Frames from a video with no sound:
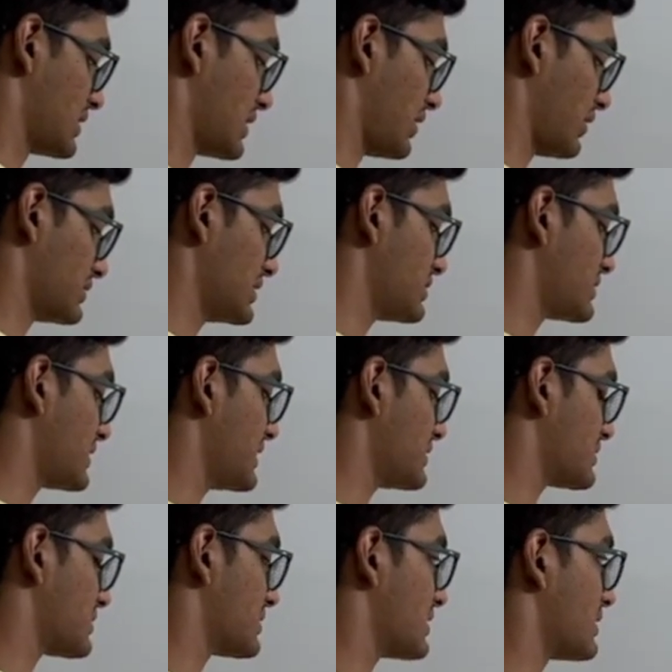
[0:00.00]
Now, in this
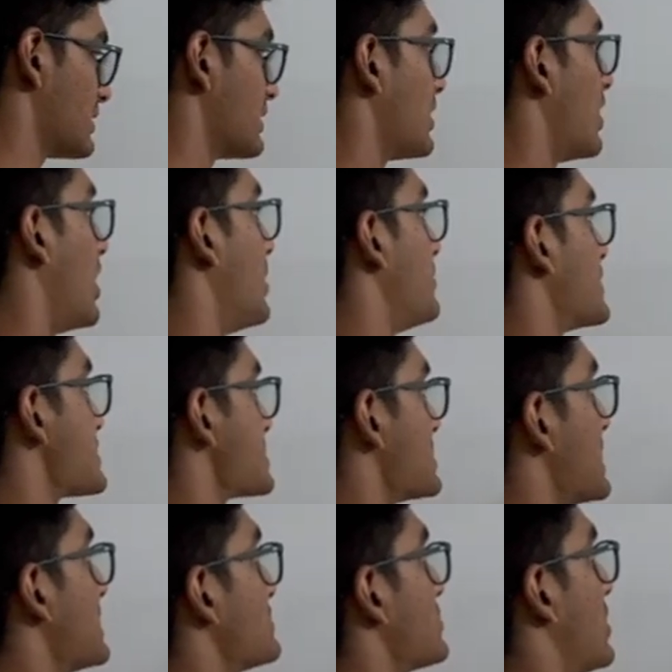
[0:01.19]
case, operation
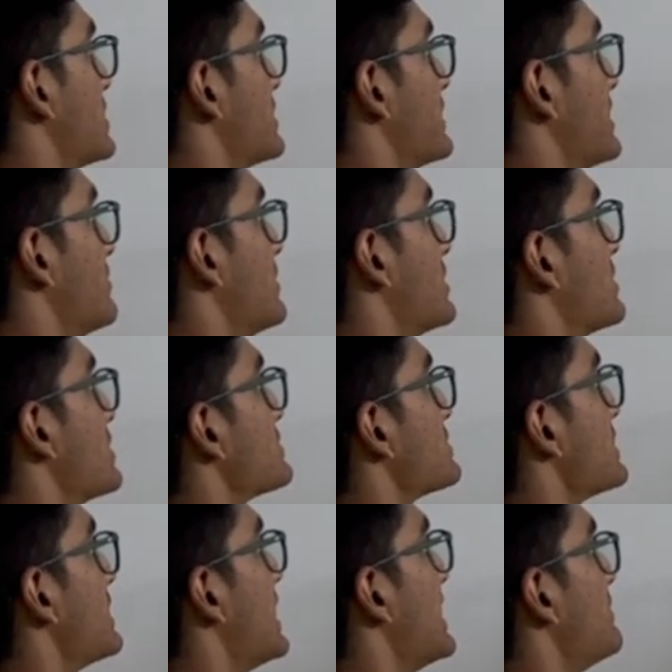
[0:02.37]
A is all you need because
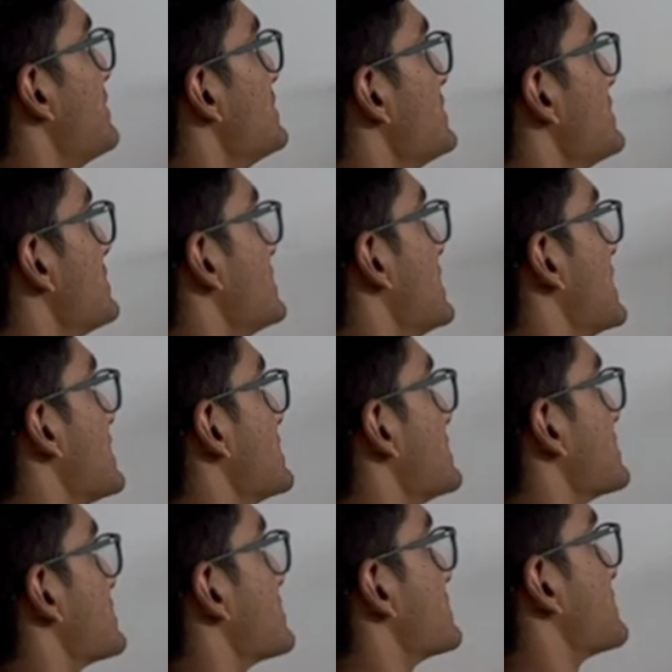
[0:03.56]
ABC is there in this.